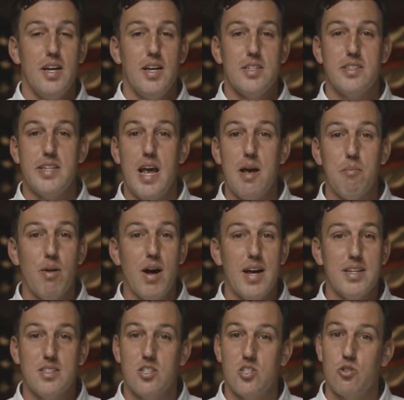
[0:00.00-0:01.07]

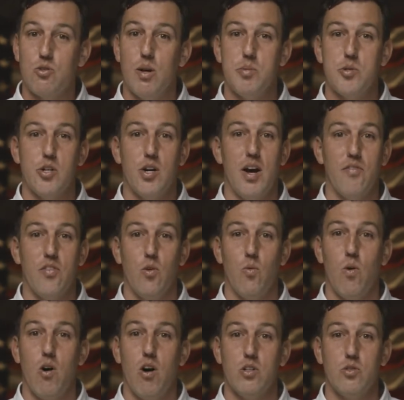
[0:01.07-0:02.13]
sandblast the scripture off the
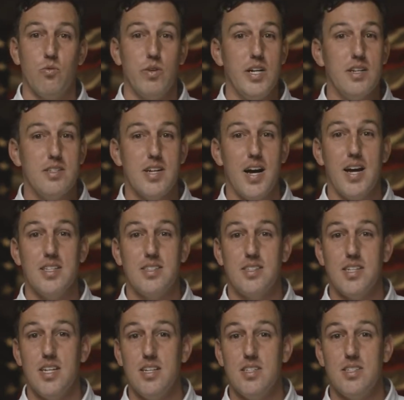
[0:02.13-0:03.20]
walls, redesign
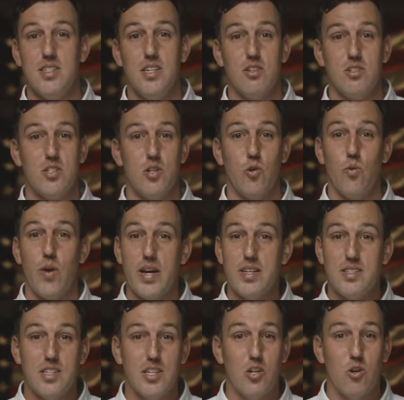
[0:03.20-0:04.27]
city seals to
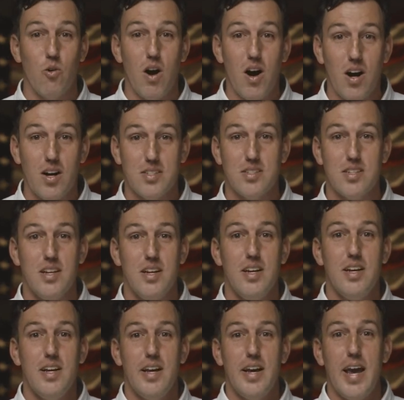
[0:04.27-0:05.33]
erase the cross,
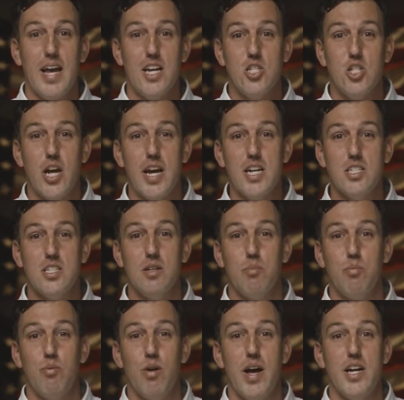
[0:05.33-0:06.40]
and change the
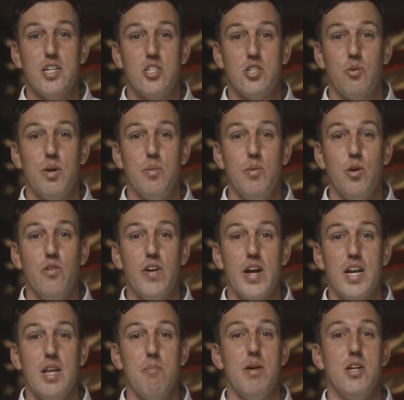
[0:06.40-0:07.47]
pledge to remove
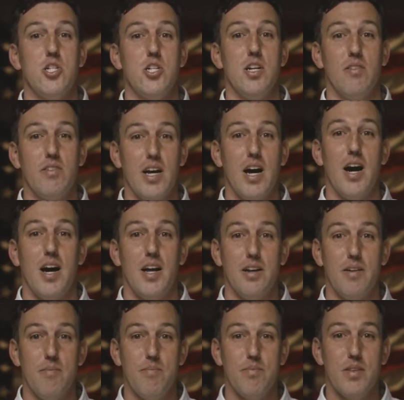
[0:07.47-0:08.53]
any mention of God.
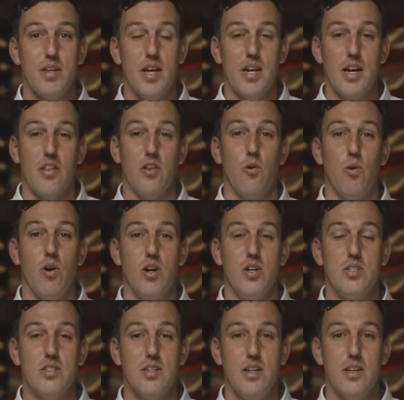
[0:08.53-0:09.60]
In other
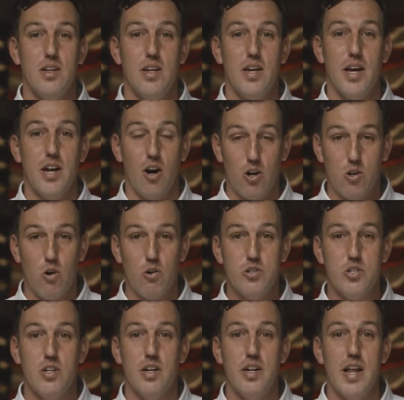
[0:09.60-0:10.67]
words, in our
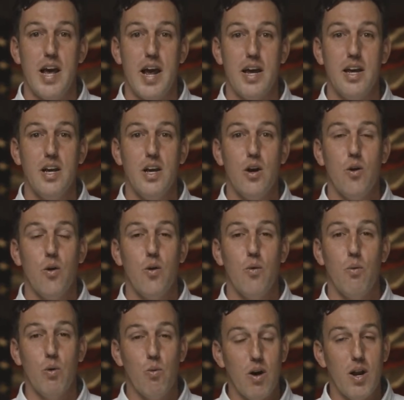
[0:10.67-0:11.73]
culture today,
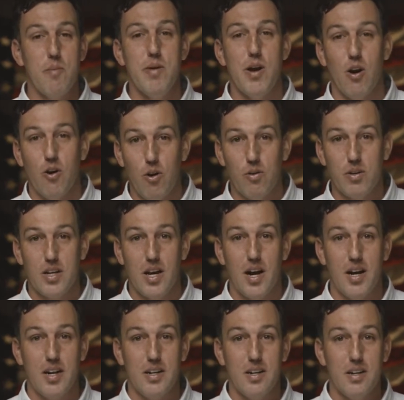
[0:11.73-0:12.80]
we want to be our own
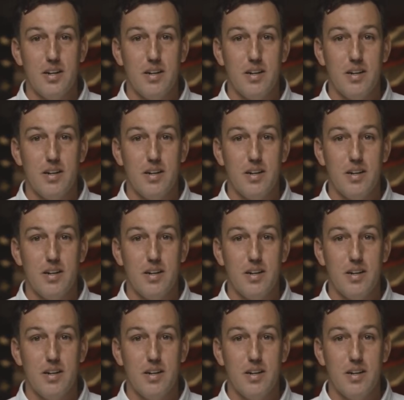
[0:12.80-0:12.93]
God.